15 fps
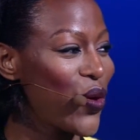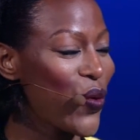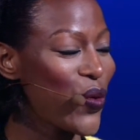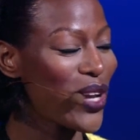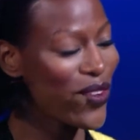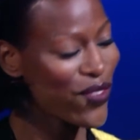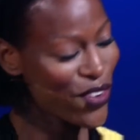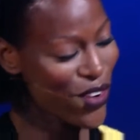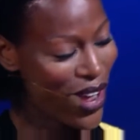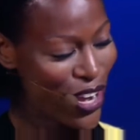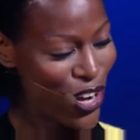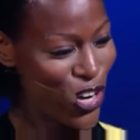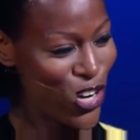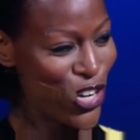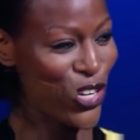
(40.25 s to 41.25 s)
Whenever I
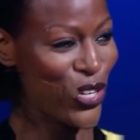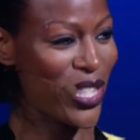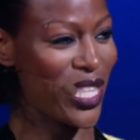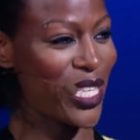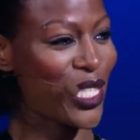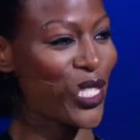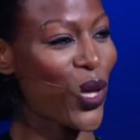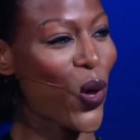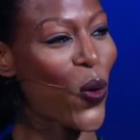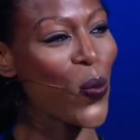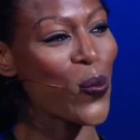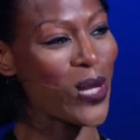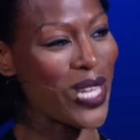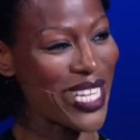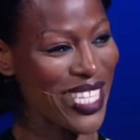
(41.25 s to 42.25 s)
heard this
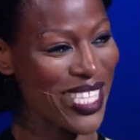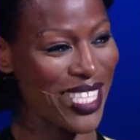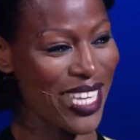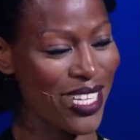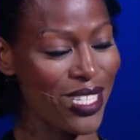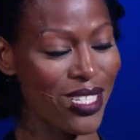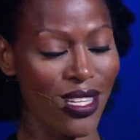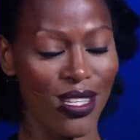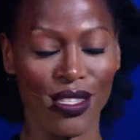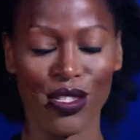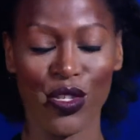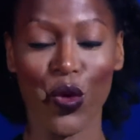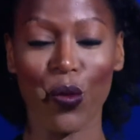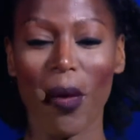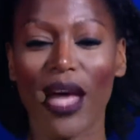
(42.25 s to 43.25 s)
opening sentence,
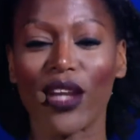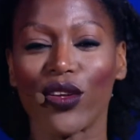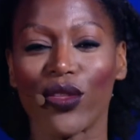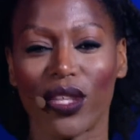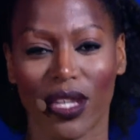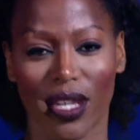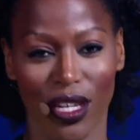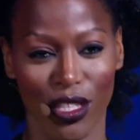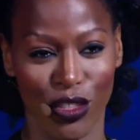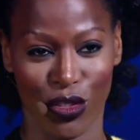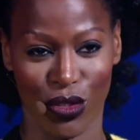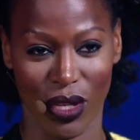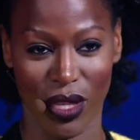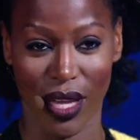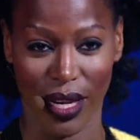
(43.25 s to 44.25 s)
no matter the
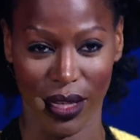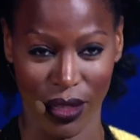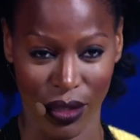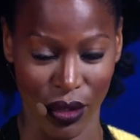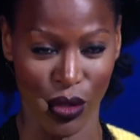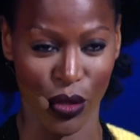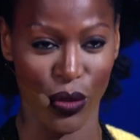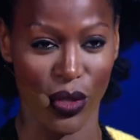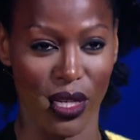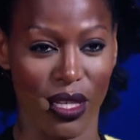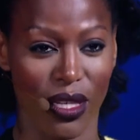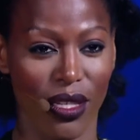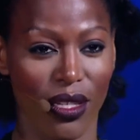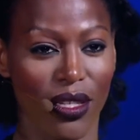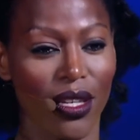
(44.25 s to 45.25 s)
country that concluded
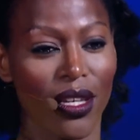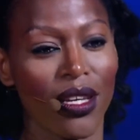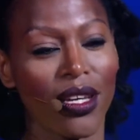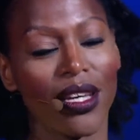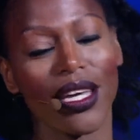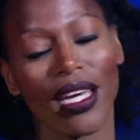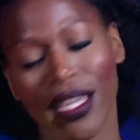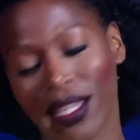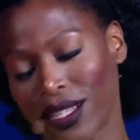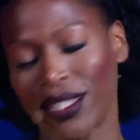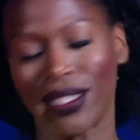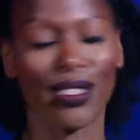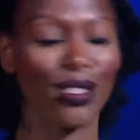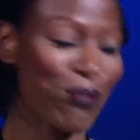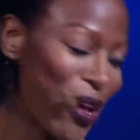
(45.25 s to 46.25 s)
it,
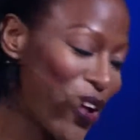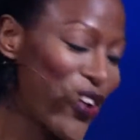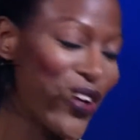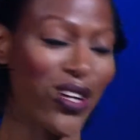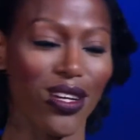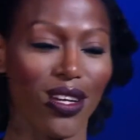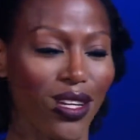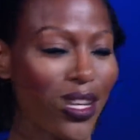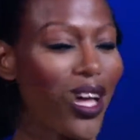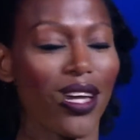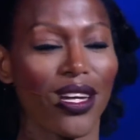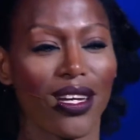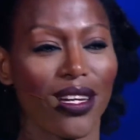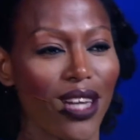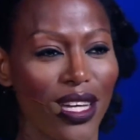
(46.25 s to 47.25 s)
England, America,
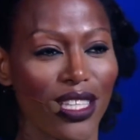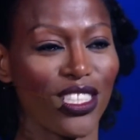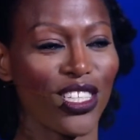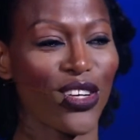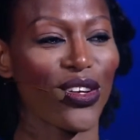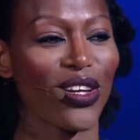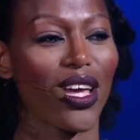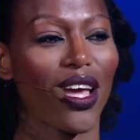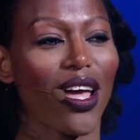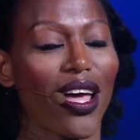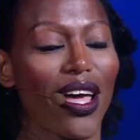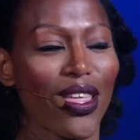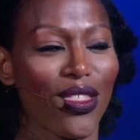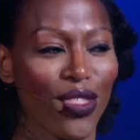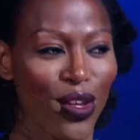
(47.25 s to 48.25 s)
Ghana, Nigeria,
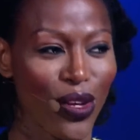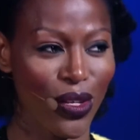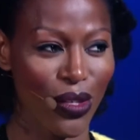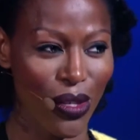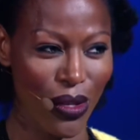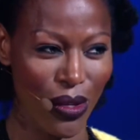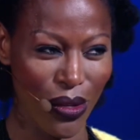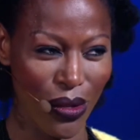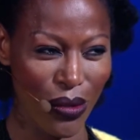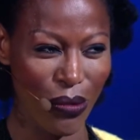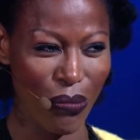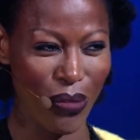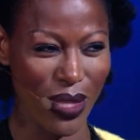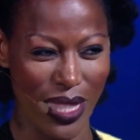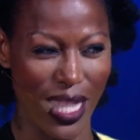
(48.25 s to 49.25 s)
I thought,
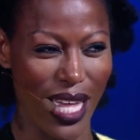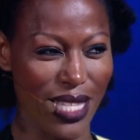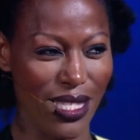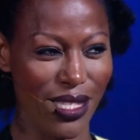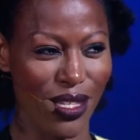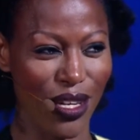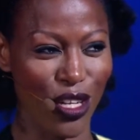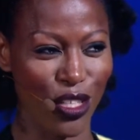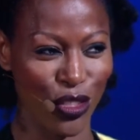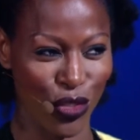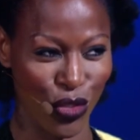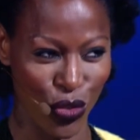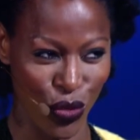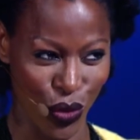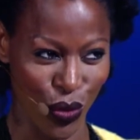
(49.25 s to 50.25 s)
but that's not
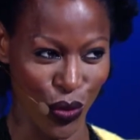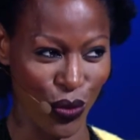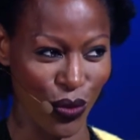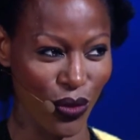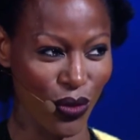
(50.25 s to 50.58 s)
true.